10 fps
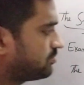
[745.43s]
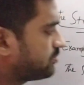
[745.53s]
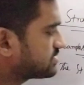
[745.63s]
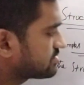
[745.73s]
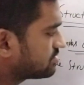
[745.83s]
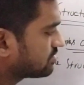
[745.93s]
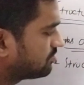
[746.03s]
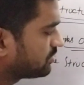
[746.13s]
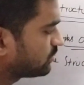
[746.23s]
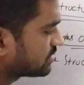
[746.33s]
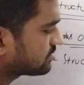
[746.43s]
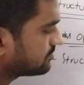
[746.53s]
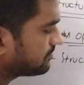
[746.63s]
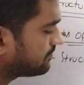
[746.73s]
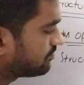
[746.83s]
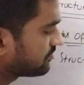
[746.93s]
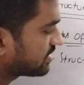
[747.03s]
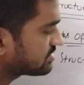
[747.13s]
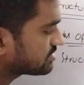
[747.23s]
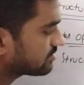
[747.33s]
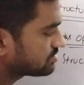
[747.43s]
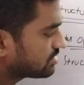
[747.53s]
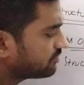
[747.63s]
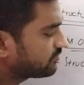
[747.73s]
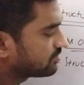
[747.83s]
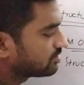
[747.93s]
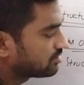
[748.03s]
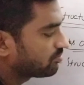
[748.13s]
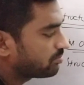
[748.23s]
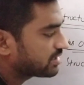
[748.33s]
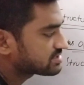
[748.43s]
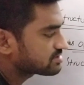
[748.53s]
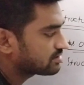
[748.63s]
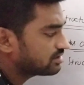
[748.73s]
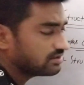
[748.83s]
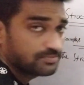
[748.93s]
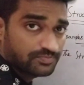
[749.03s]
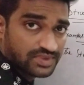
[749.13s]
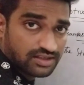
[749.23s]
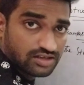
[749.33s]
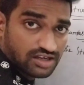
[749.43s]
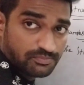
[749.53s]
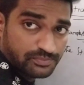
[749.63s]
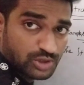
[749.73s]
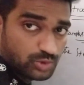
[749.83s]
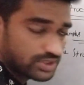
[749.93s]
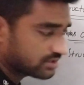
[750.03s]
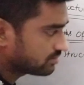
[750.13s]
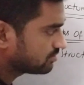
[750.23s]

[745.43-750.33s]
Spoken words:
personal computer. The structure of personal computer.